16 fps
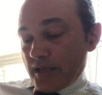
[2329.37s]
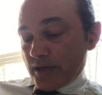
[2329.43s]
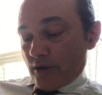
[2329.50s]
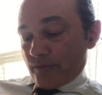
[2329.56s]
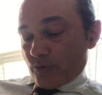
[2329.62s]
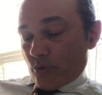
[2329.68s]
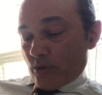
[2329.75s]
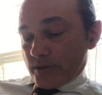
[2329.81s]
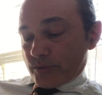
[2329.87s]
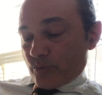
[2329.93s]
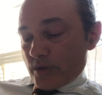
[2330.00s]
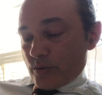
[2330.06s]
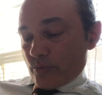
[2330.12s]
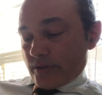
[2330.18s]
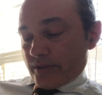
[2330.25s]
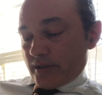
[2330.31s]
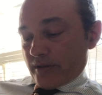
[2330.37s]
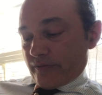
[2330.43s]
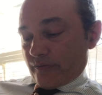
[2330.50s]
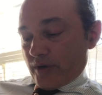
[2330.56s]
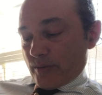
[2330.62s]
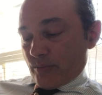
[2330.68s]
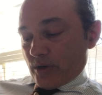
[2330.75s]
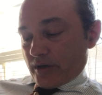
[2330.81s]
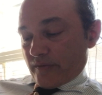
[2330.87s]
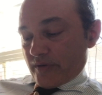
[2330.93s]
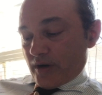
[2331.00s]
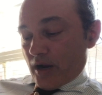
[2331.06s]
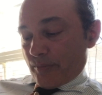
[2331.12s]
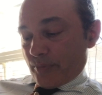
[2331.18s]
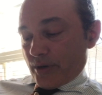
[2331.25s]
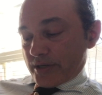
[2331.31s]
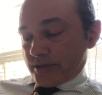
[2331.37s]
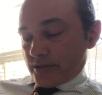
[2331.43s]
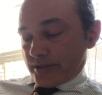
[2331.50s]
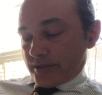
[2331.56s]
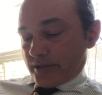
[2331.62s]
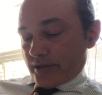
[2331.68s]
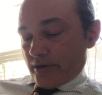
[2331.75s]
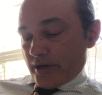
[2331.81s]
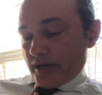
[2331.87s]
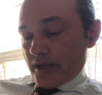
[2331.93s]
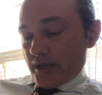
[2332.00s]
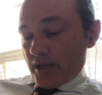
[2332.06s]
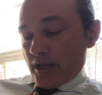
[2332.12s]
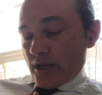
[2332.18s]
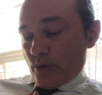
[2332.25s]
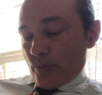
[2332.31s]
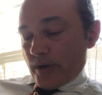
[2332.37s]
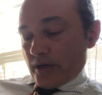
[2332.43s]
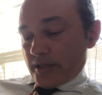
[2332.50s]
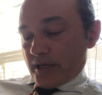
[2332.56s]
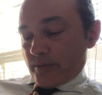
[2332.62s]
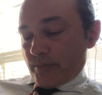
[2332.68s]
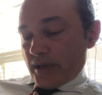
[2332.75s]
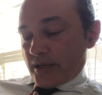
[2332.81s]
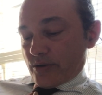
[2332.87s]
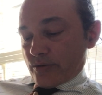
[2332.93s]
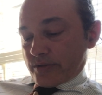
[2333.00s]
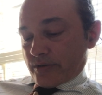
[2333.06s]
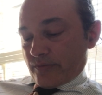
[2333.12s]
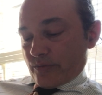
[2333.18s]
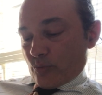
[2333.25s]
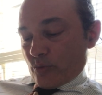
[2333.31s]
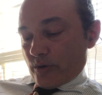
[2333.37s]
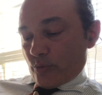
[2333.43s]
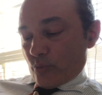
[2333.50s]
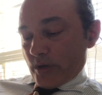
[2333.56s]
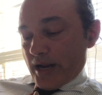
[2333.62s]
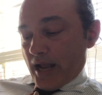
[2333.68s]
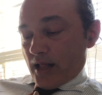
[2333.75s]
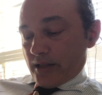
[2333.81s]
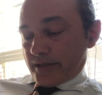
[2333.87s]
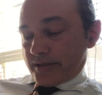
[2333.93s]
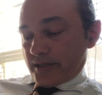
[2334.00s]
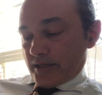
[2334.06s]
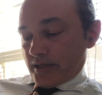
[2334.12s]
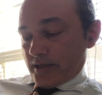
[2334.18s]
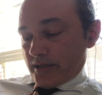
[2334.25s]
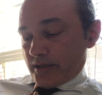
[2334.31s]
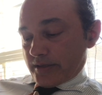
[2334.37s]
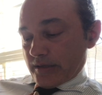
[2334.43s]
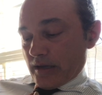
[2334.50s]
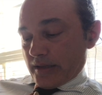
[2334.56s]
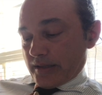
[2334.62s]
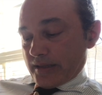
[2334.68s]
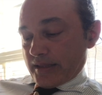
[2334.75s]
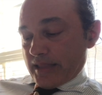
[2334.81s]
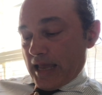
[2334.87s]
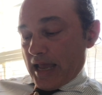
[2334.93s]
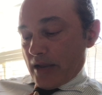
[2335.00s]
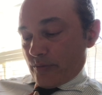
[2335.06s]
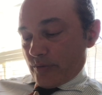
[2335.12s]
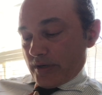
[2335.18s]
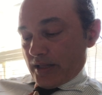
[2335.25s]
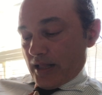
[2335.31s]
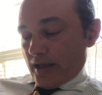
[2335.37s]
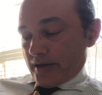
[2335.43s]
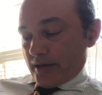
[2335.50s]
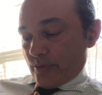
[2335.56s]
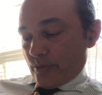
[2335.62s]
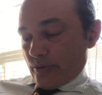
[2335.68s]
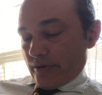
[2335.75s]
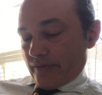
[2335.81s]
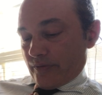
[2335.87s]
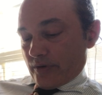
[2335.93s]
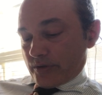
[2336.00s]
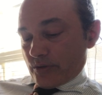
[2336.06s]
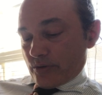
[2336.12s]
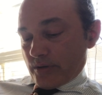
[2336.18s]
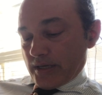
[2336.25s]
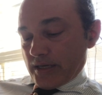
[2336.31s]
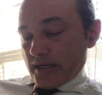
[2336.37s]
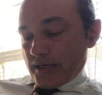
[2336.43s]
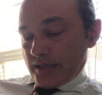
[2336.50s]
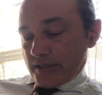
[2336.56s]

Now, of course, when within the framework of an operationalist theory, we are led to make use of the word reality, it is not that reality we refer to. It